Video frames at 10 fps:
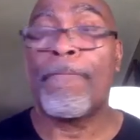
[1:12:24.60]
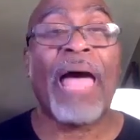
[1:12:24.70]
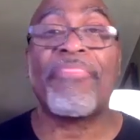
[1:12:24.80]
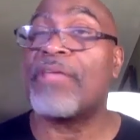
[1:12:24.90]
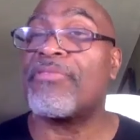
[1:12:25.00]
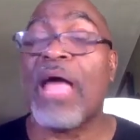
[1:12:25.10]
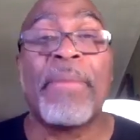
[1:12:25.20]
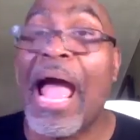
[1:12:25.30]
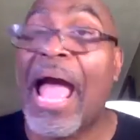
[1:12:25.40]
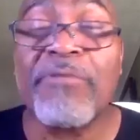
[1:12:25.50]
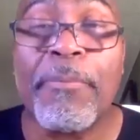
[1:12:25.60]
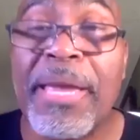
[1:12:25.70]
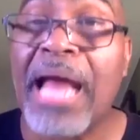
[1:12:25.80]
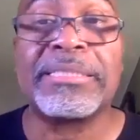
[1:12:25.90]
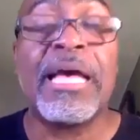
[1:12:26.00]
I have to be
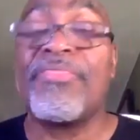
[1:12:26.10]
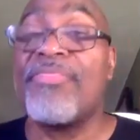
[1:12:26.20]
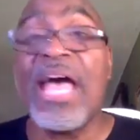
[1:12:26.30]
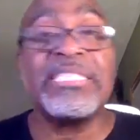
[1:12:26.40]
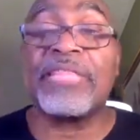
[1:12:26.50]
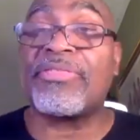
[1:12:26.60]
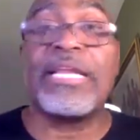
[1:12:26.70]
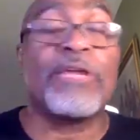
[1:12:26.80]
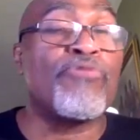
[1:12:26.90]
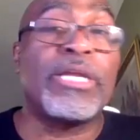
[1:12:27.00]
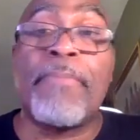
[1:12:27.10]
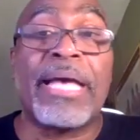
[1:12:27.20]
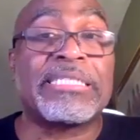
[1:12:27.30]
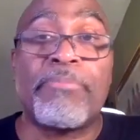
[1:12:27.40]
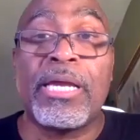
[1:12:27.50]
honest. That's the thing that really
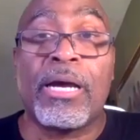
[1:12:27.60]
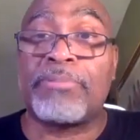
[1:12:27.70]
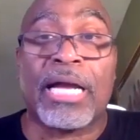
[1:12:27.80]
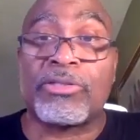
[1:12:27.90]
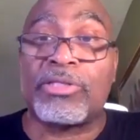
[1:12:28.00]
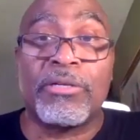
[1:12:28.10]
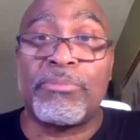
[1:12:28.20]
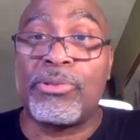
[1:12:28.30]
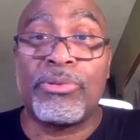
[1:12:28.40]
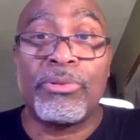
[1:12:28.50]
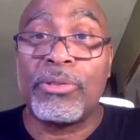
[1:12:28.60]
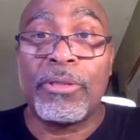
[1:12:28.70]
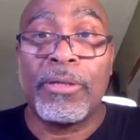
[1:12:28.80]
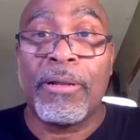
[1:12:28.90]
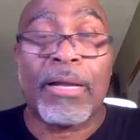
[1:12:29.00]
messed me up, Dr. Tenebu.
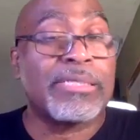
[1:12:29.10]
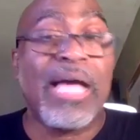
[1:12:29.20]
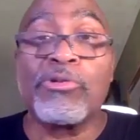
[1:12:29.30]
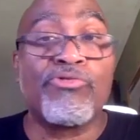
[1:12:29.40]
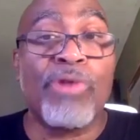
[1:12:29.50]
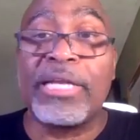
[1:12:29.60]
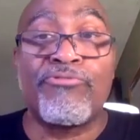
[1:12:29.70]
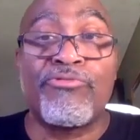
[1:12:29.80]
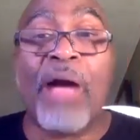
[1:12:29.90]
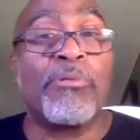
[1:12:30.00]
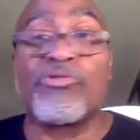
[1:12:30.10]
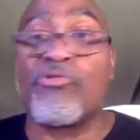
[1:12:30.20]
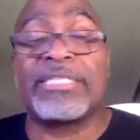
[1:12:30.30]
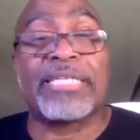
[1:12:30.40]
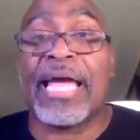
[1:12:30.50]
Because I was
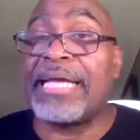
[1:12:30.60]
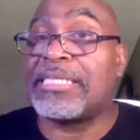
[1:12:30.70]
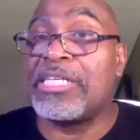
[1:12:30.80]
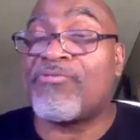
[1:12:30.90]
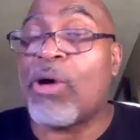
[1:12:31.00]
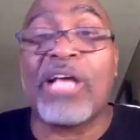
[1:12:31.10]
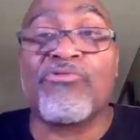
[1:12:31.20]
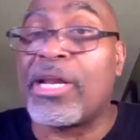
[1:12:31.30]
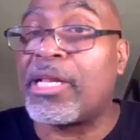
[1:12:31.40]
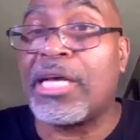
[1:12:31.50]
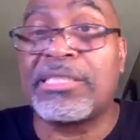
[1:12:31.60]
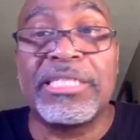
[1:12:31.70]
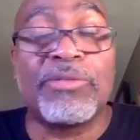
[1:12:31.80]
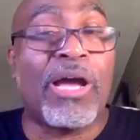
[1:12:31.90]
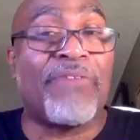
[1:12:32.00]
ready to hate these folks. I was ready to cuss
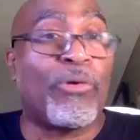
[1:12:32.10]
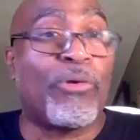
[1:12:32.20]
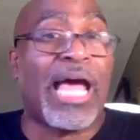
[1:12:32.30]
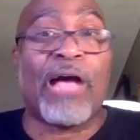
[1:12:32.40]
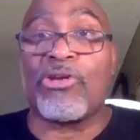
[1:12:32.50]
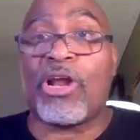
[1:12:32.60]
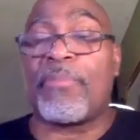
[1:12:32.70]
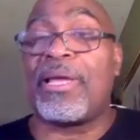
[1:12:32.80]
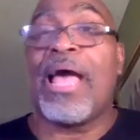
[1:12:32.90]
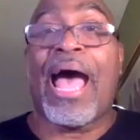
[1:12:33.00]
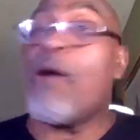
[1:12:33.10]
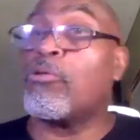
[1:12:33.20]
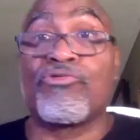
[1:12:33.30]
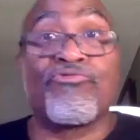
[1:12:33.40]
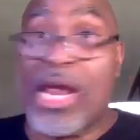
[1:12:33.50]
these white folks out. You know what I mean? I
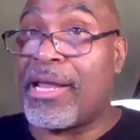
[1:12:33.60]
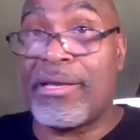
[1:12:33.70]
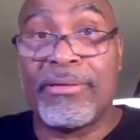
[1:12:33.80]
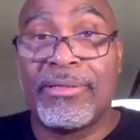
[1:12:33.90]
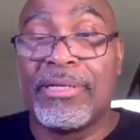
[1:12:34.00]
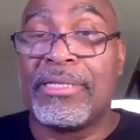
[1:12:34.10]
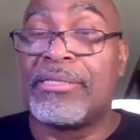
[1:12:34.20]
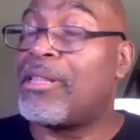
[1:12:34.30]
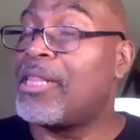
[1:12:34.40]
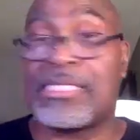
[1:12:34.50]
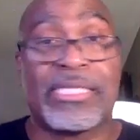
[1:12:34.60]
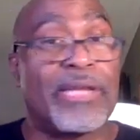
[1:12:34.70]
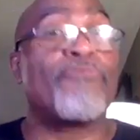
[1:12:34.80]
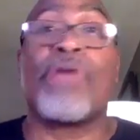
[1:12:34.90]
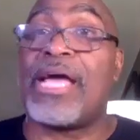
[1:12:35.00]
was ready.
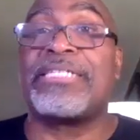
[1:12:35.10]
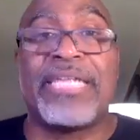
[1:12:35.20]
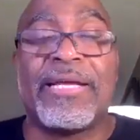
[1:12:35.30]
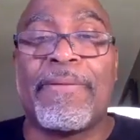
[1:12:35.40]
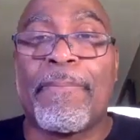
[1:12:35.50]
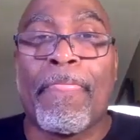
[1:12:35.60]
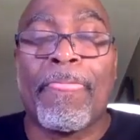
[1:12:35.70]
Listen, ready.